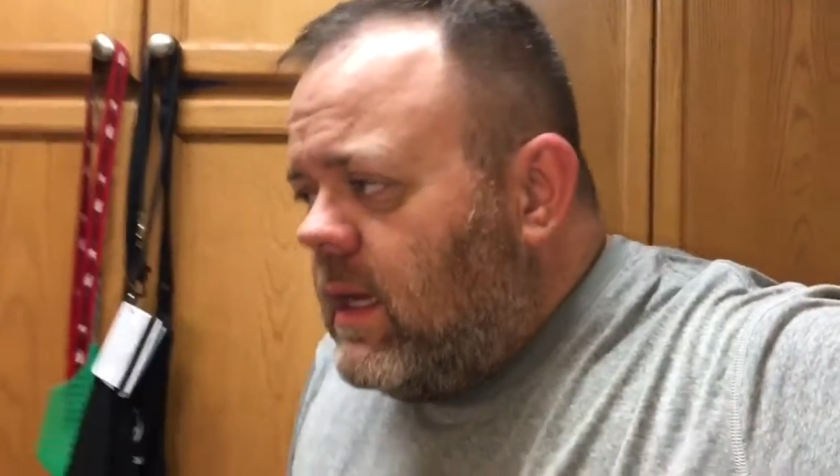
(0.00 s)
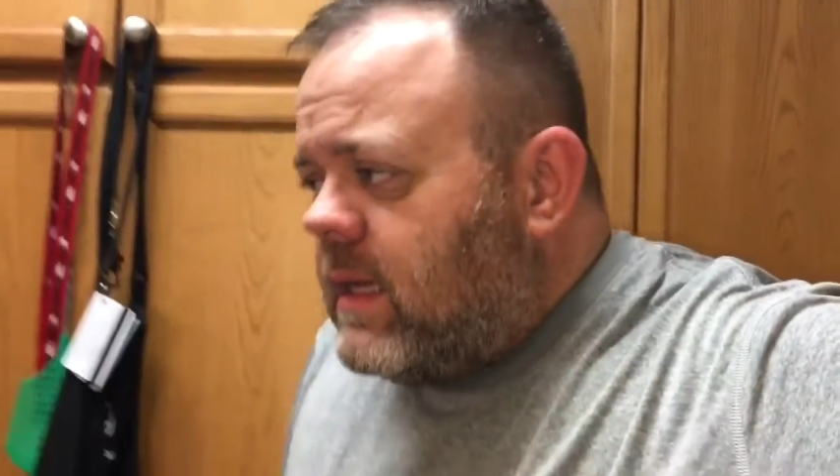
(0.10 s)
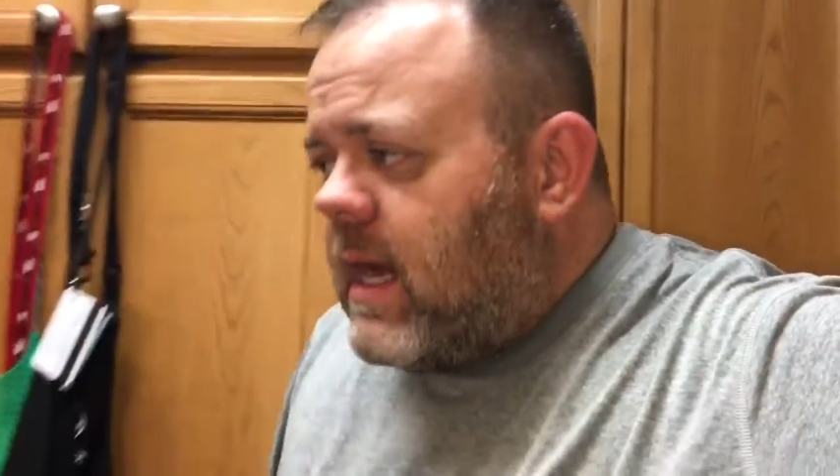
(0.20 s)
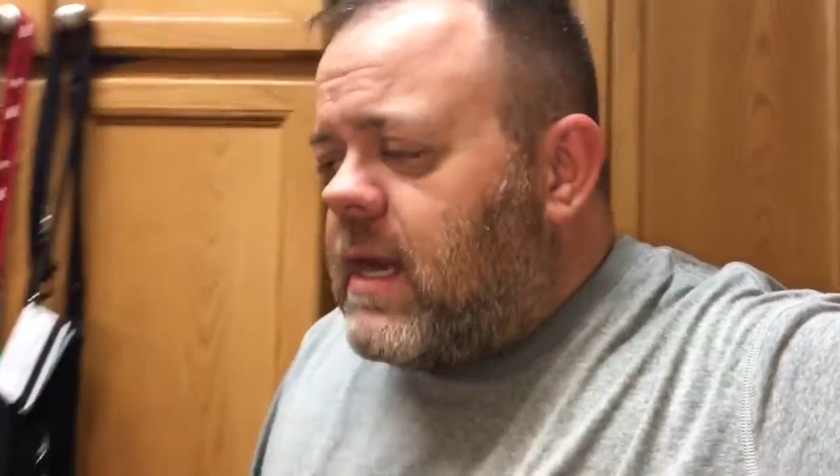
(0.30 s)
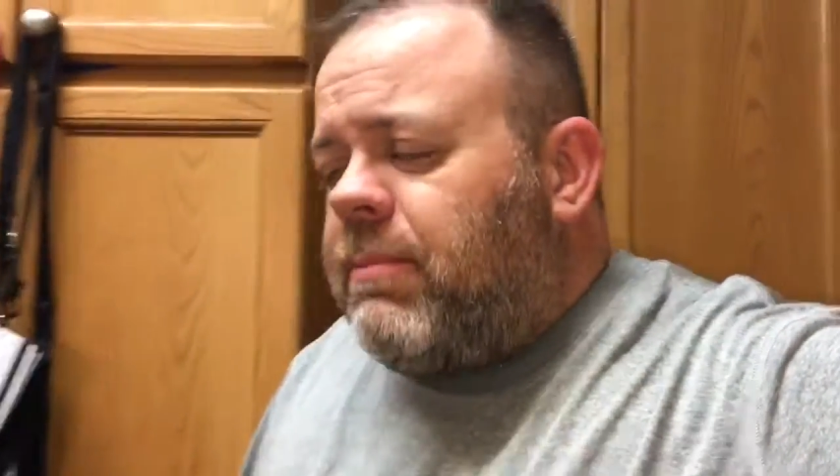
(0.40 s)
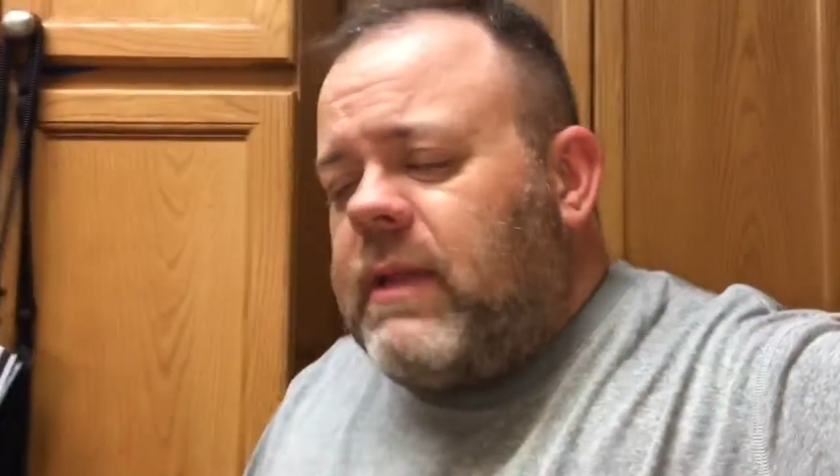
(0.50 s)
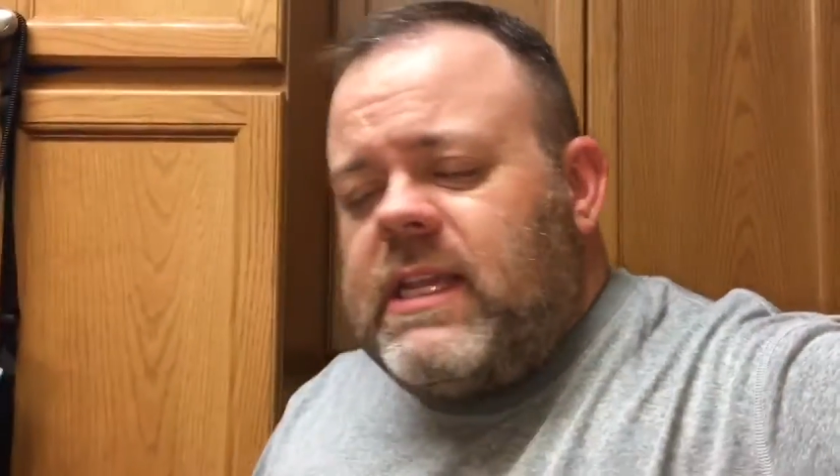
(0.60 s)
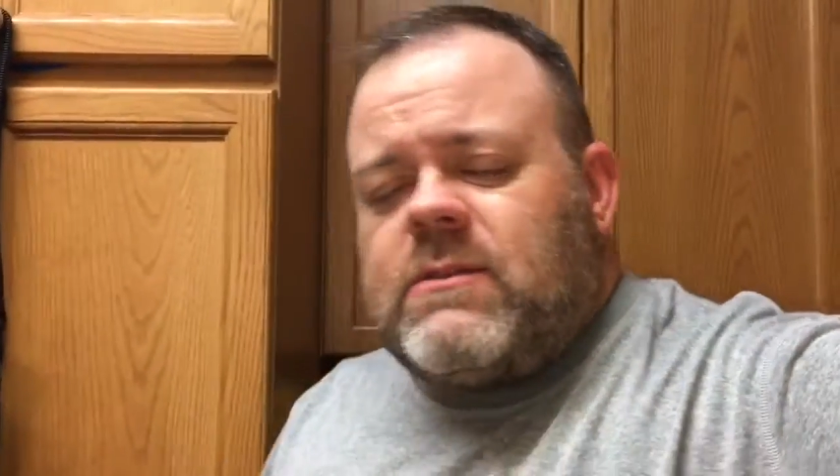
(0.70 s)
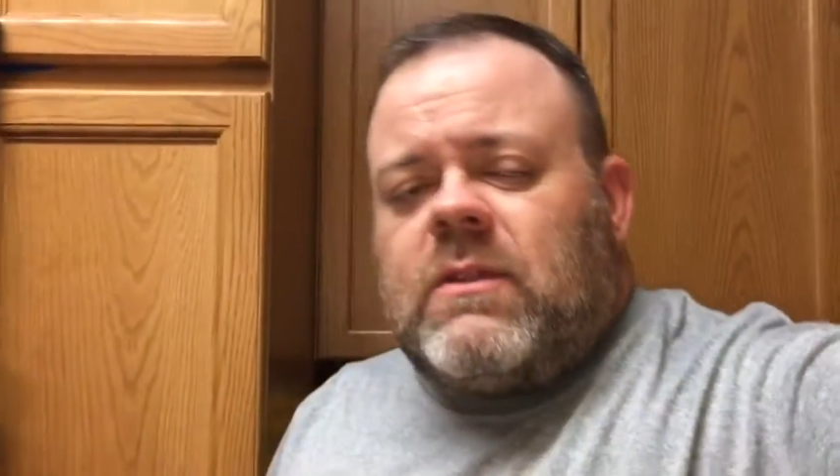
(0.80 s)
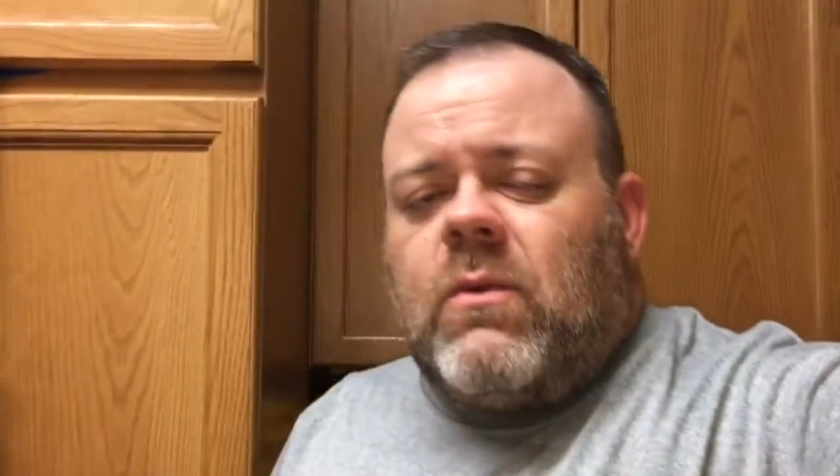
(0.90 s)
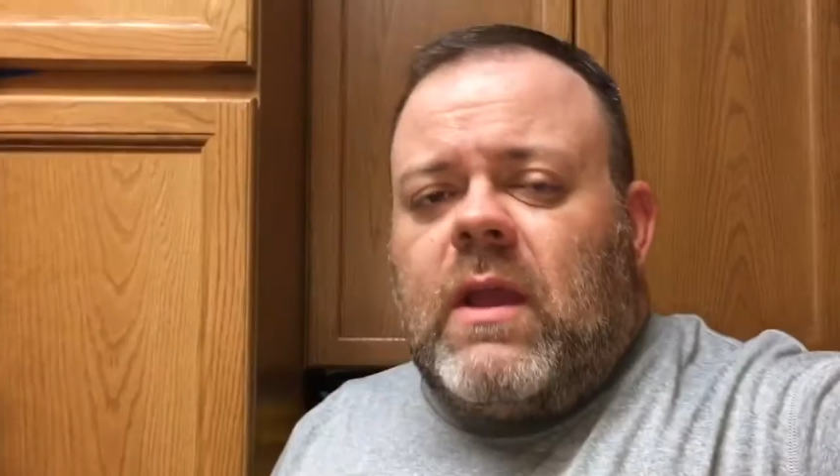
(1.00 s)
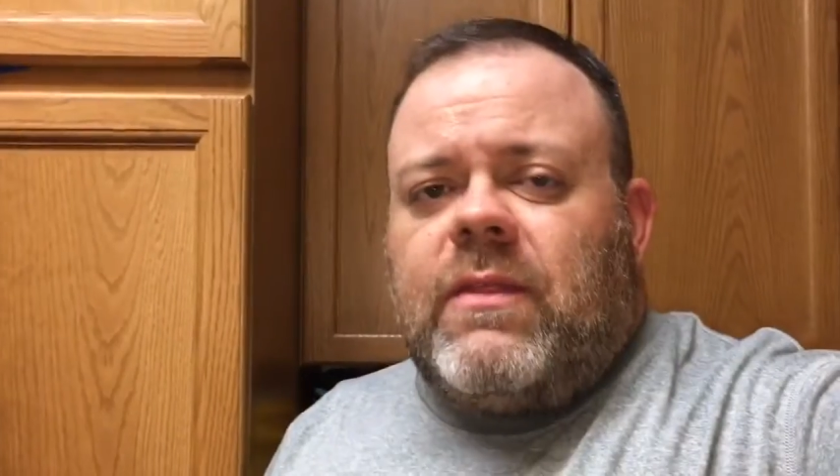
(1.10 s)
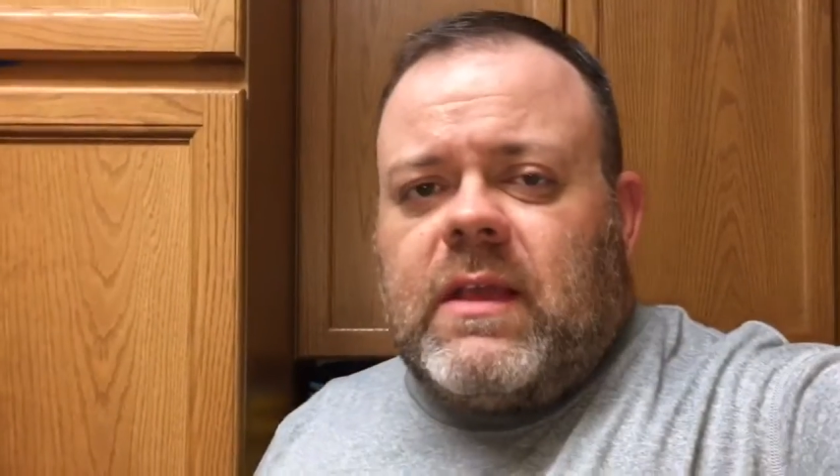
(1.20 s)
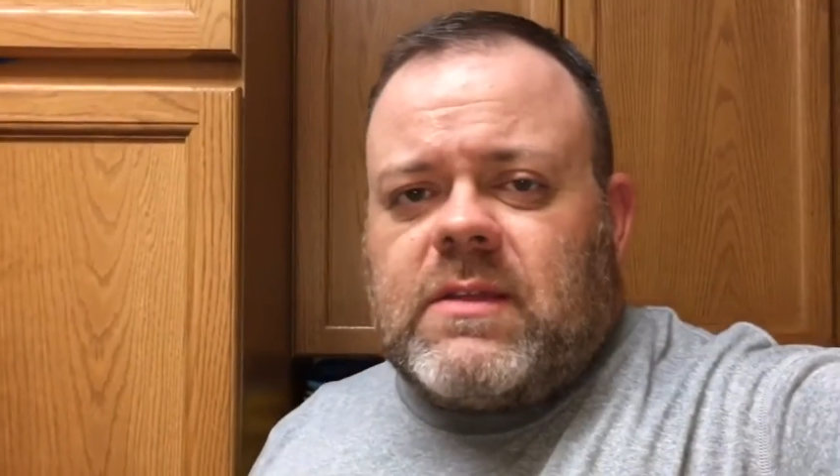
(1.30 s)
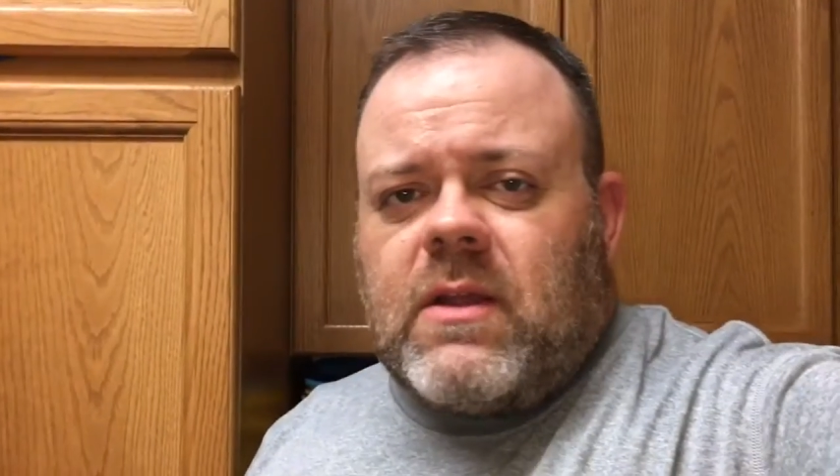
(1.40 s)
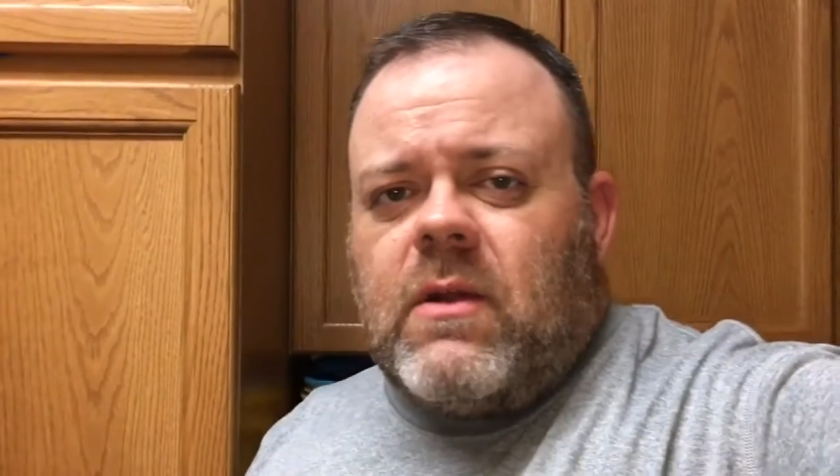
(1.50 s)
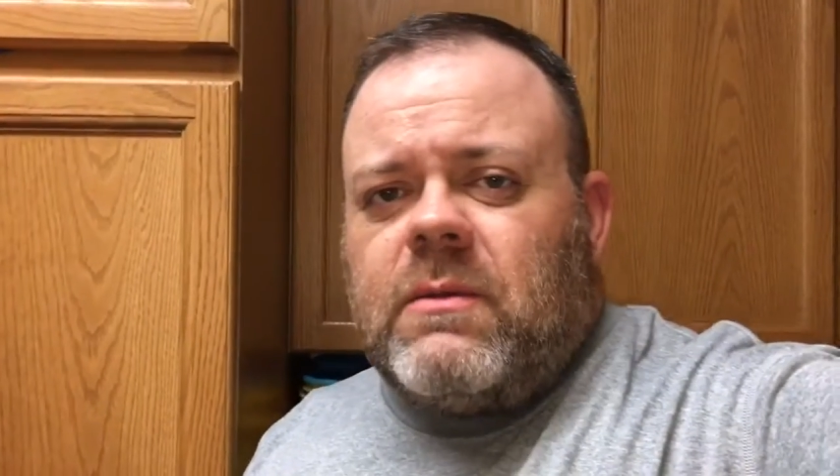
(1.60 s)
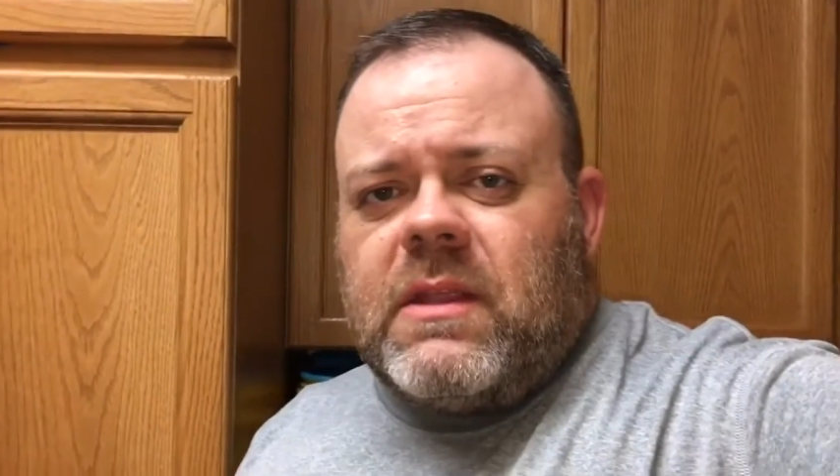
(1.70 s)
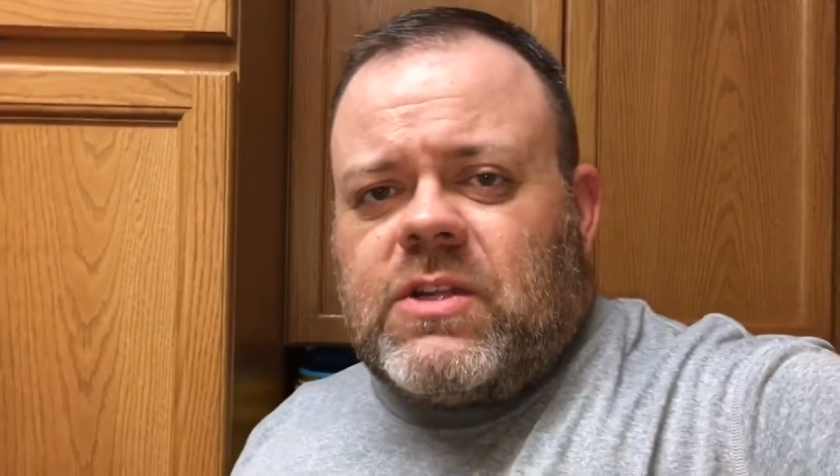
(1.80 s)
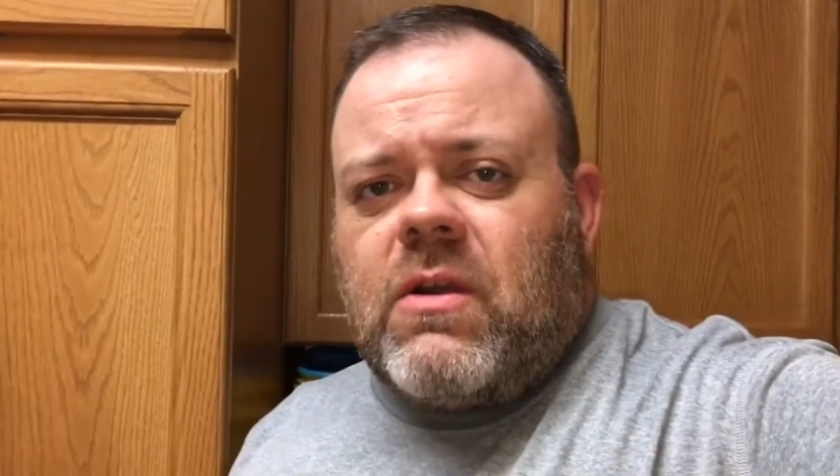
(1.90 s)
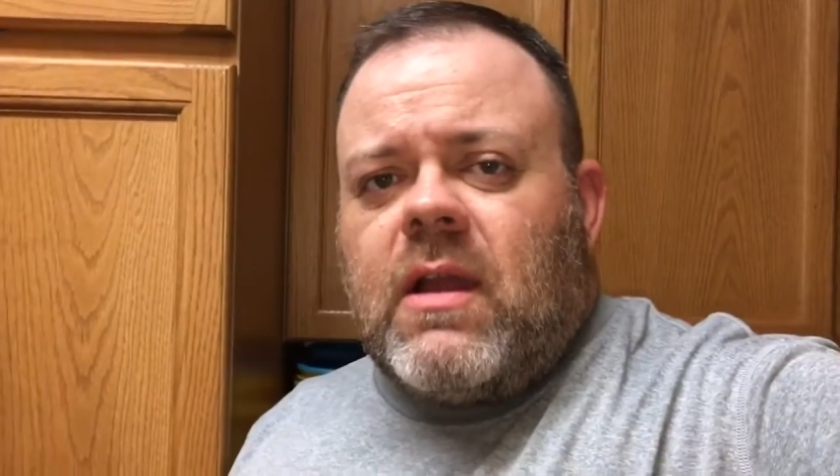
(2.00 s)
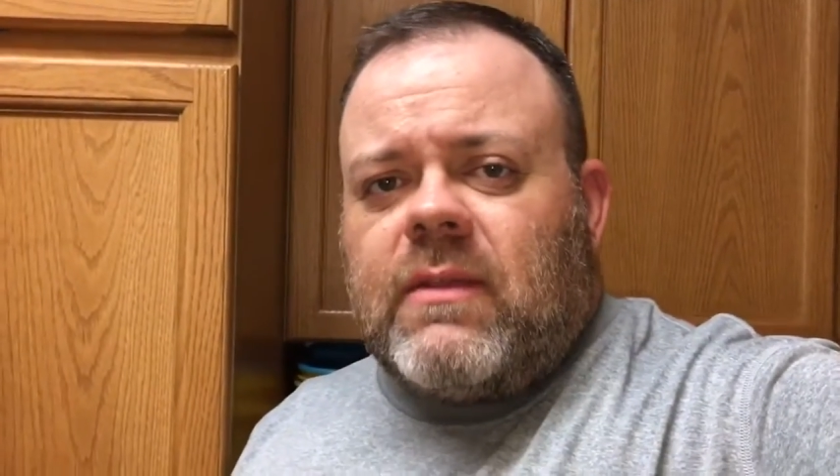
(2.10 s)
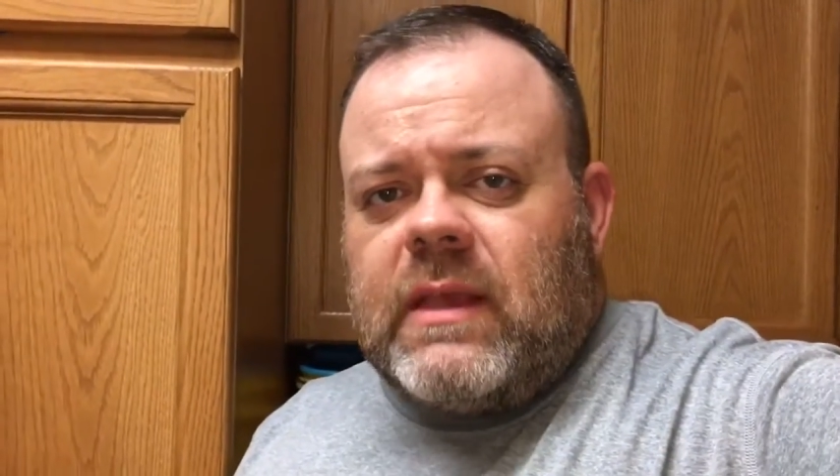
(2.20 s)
kind of pleased with the way things are going with the truck.